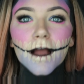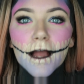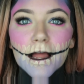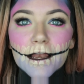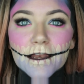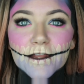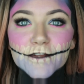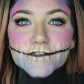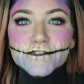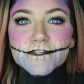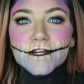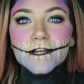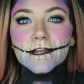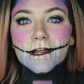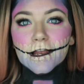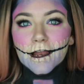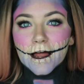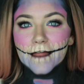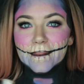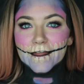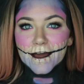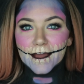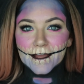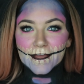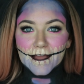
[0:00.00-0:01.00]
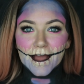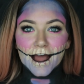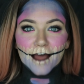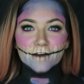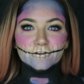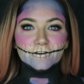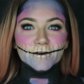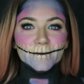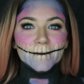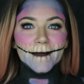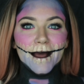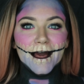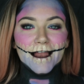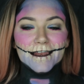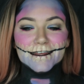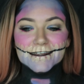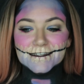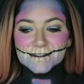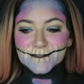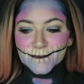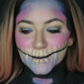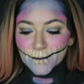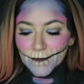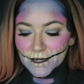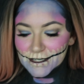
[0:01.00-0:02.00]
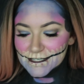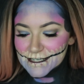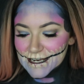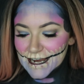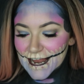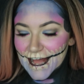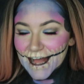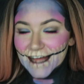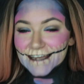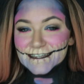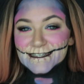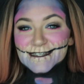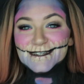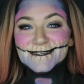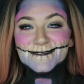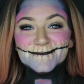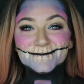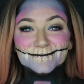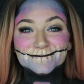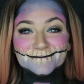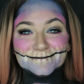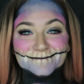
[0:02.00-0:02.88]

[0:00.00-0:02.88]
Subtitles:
I literally look like that cat from Alice in Wonderland.